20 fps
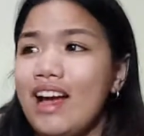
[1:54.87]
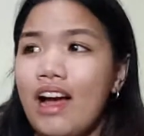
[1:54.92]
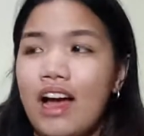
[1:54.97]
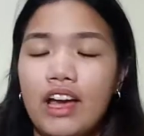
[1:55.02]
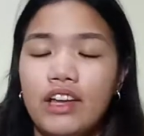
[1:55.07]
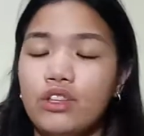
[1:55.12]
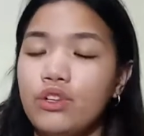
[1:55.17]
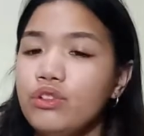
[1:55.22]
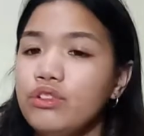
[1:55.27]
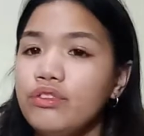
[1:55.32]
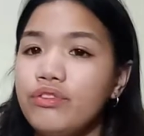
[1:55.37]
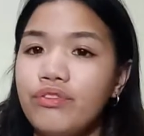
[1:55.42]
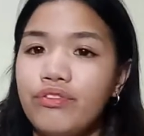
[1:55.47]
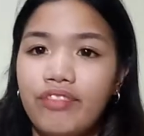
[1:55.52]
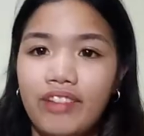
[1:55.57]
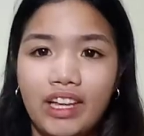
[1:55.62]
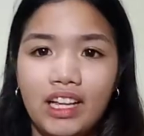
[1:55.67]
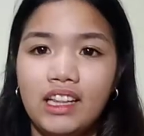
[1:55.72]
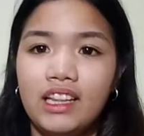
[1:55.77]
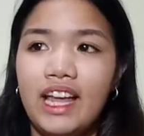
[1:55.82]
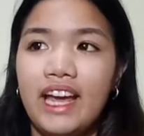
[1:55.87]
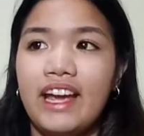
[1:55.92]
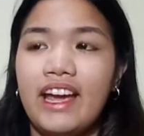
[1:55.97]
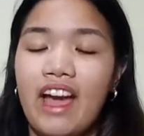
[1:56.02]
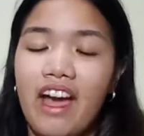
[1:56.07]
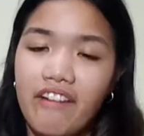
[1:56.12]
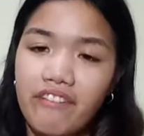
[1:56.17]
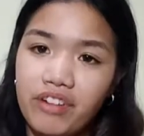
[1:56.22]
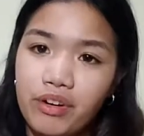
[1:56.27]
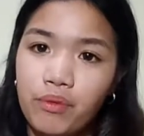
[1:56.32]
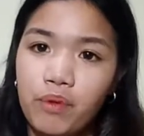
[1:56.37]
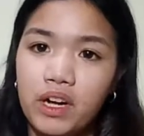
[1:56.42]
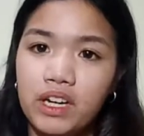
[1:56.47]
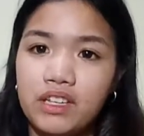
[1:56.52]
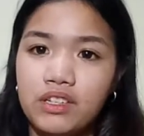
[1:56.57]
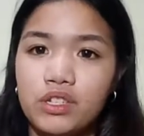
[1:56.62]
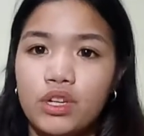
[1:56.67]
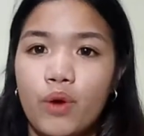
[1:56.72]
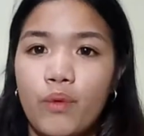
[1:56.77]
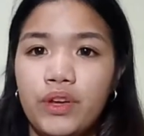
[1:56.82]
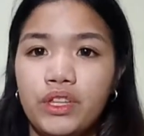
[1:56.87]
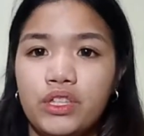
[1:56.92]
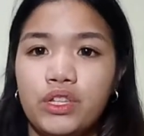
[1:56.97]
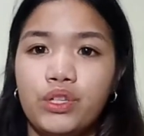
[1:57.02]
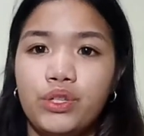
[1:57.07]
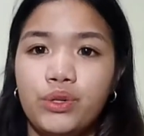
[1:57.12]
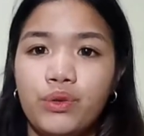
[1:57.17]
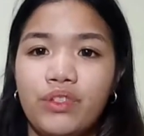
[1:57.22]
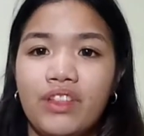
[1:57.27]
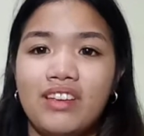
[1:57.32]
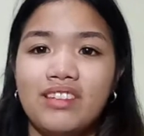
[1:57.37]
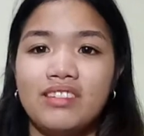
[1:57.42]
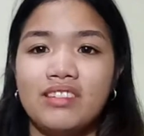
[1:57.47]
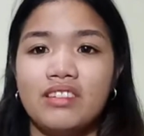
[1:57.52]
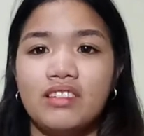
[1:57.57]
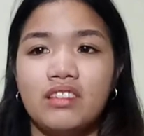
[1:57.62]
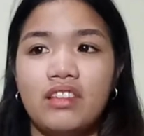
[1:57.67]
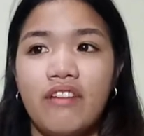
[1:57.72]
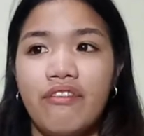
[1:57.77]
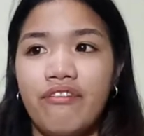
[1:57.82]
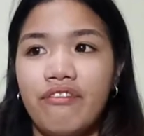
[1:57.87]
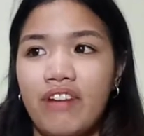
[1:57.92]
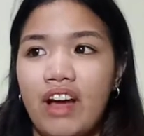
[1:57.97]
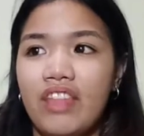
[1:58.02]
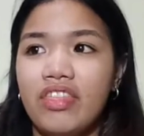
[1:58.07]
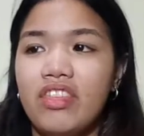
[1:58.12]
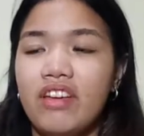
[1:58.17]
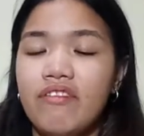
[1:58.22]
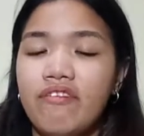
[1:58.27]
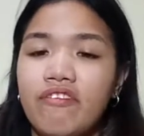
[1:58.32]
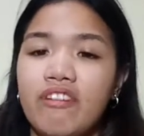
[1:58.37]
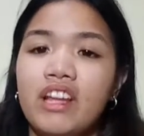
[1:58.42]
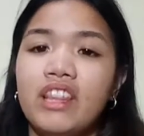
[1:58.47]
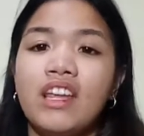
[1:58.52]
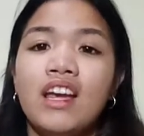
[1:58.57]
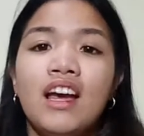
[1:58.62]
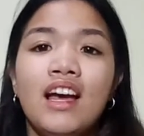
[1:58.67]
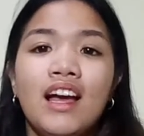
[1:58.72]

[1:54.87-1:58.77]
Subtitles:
I don't feel like everyone is going to do this a different